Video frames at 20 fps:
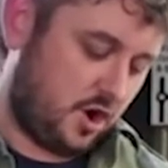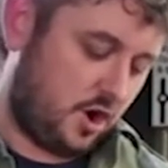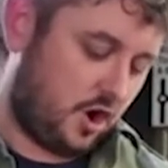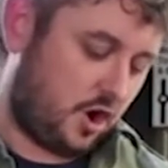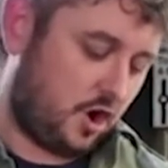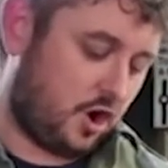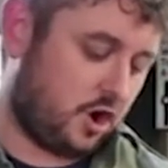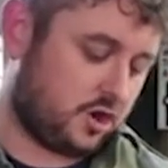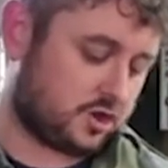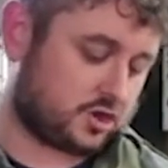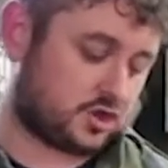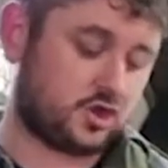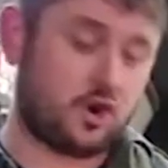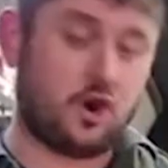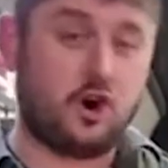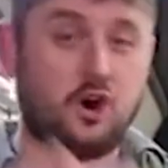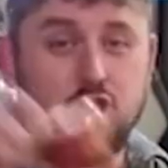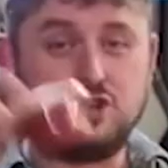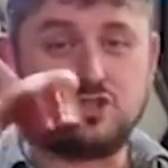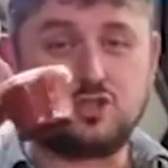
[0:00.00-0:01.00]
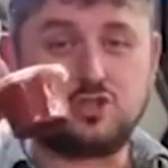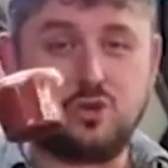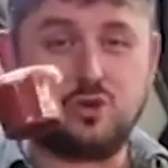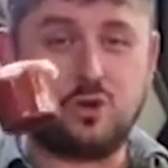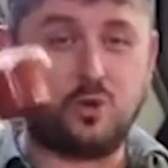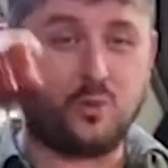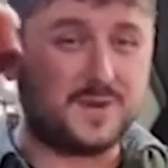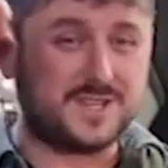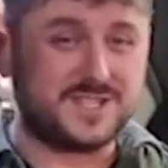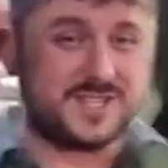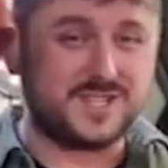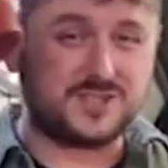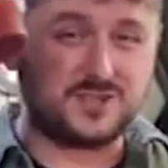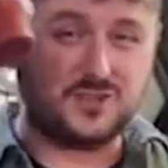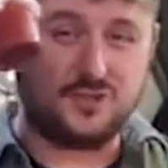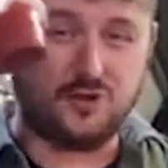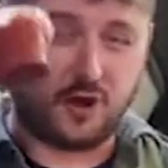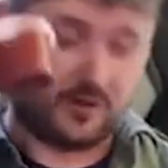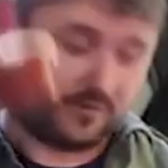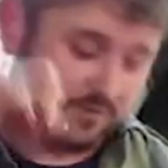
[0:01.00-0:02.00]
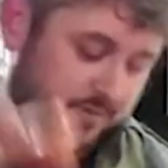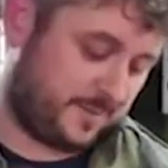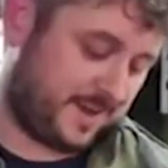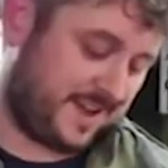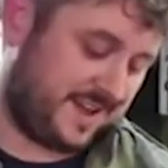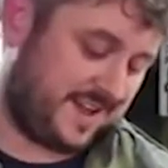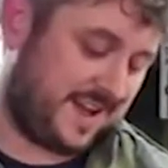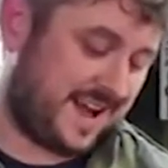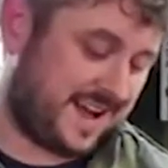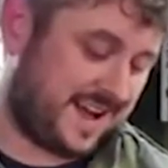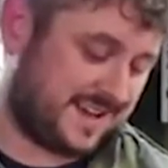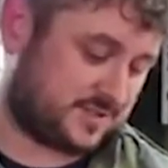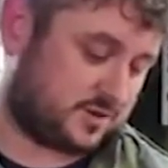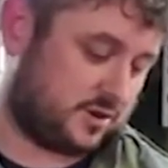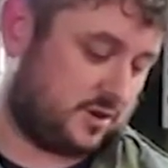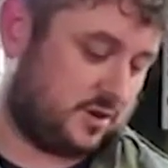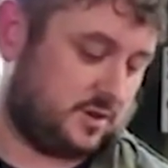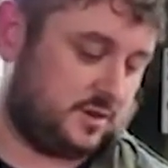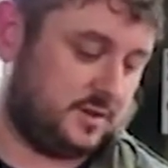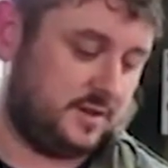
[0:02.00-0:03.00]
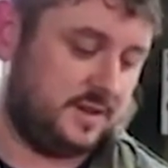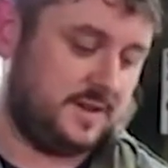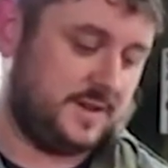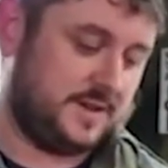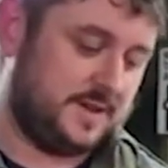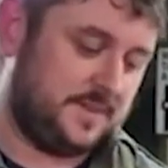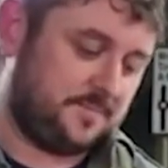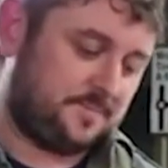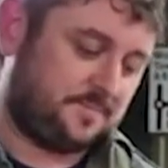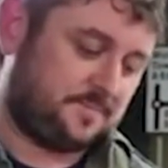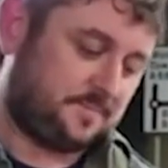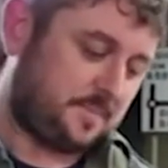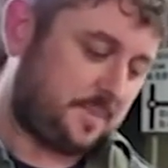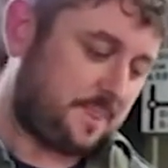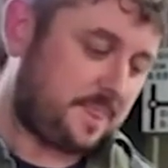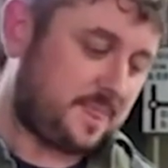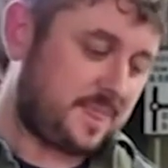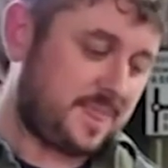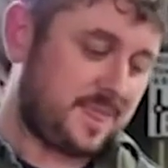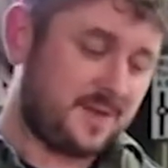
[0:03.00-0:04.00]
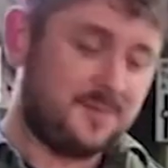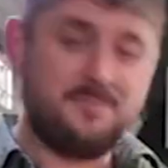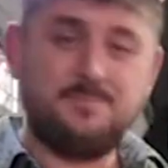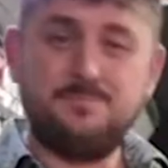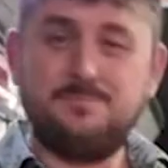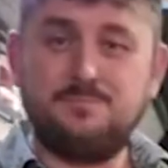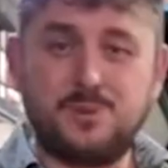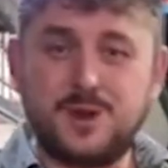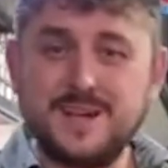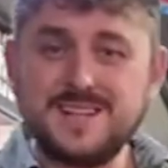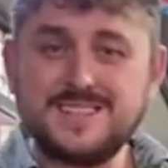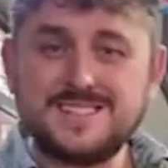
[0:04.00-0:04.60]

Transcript: a hot sauce, which is not for me at all. But